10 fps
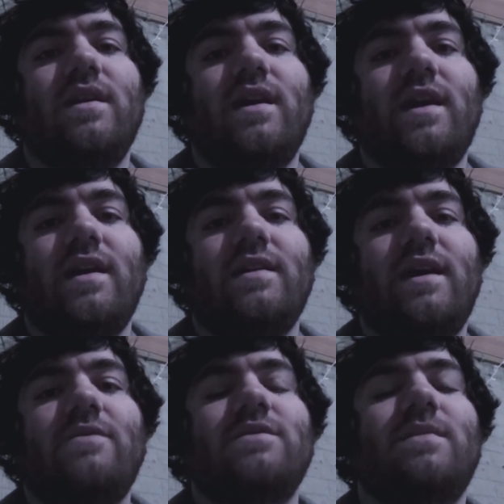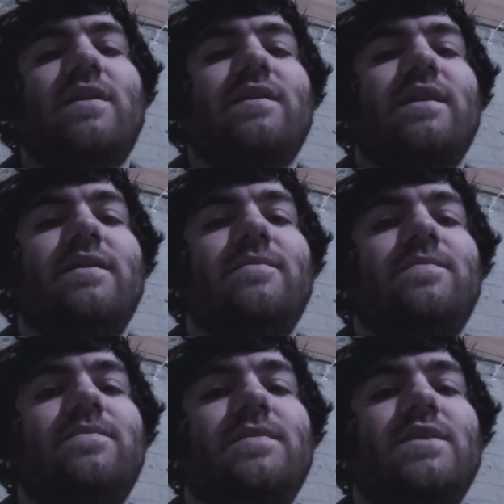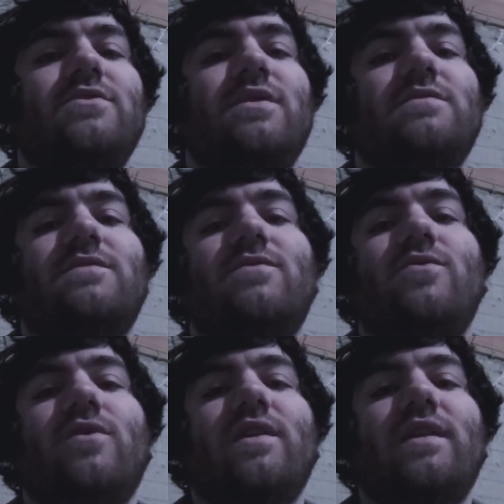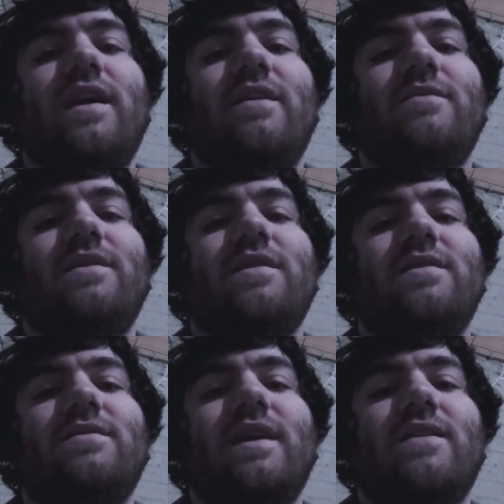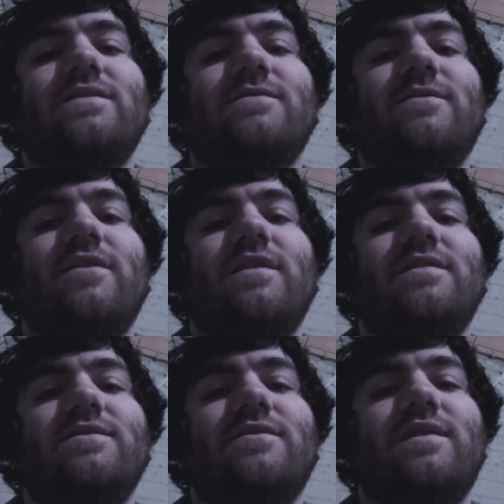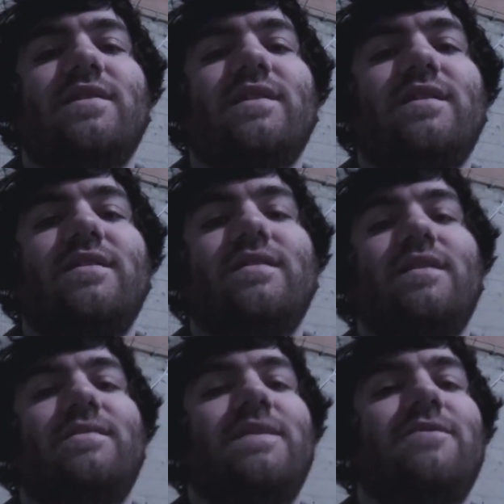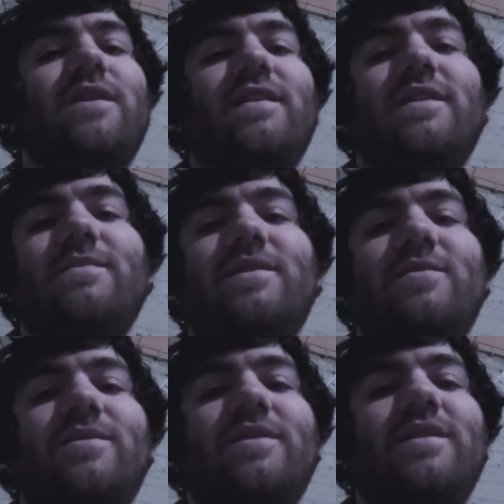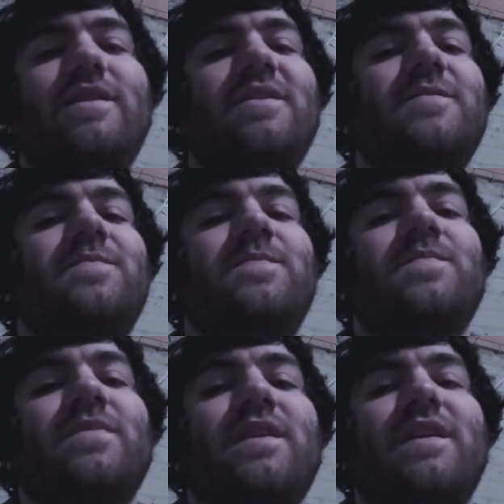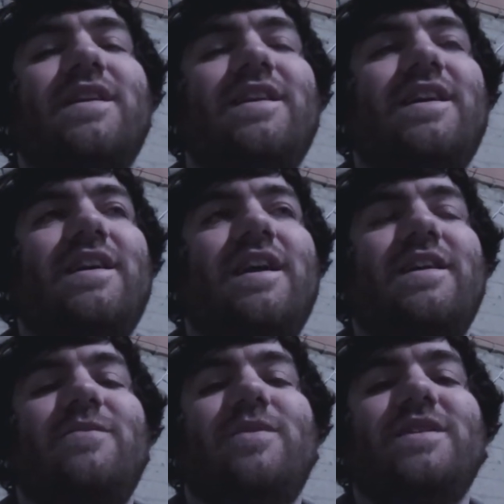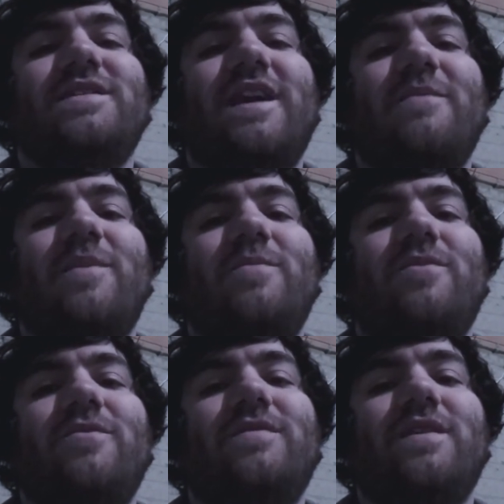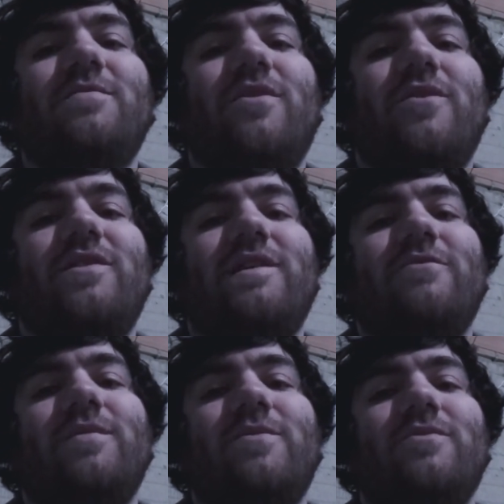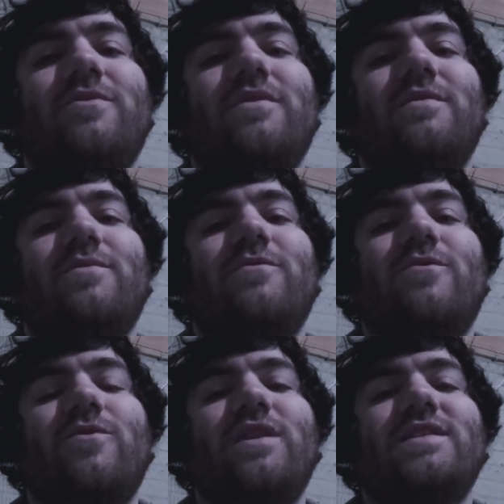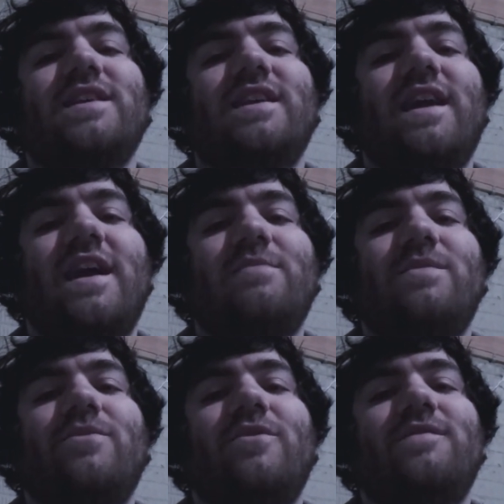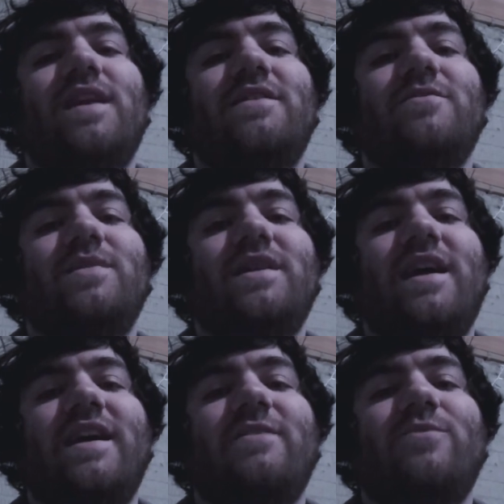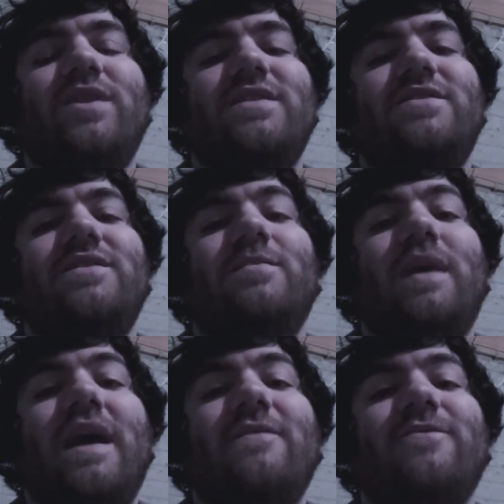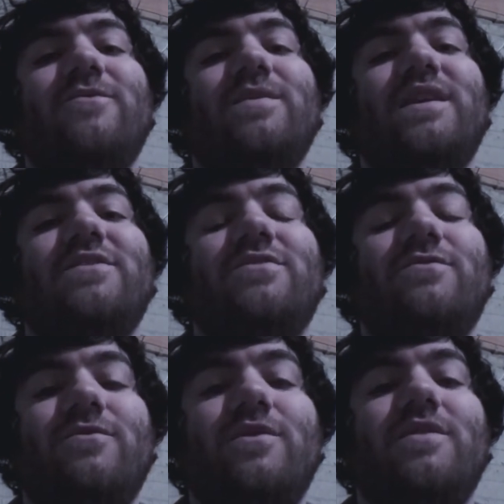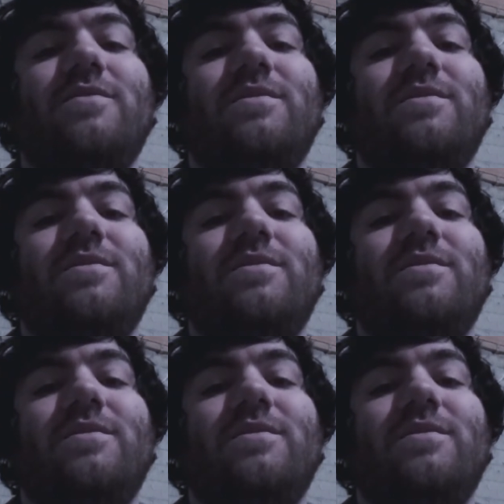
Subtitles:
and that was about it. Because I was 4 and I had like 1,000 friends or anything. I've never had that many. But anyways, at my birthday party, I remember before they sang happy birthday to me, I had went to the bathroom and I threw up,